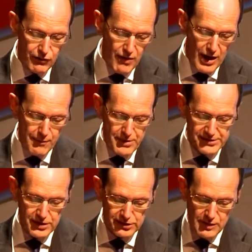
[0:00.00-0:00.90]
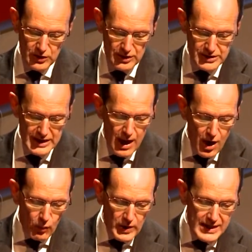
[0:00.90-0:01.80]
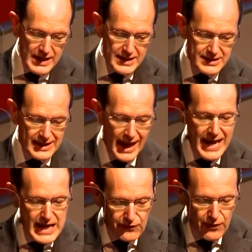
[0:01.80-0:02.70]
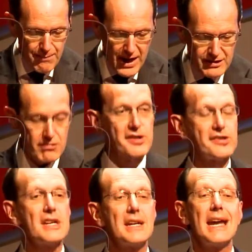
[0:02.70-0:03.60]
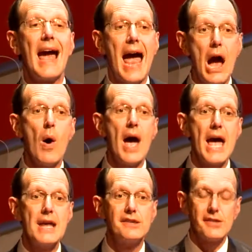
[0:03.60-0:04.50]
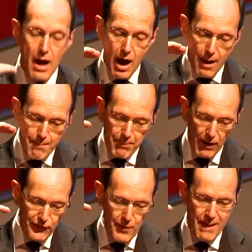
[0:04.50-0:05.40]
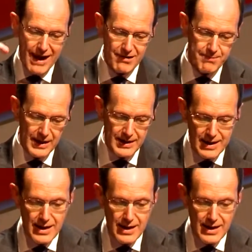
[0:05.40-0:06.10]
throughout the business community, we need to get even better at sticking our heads above the parapet,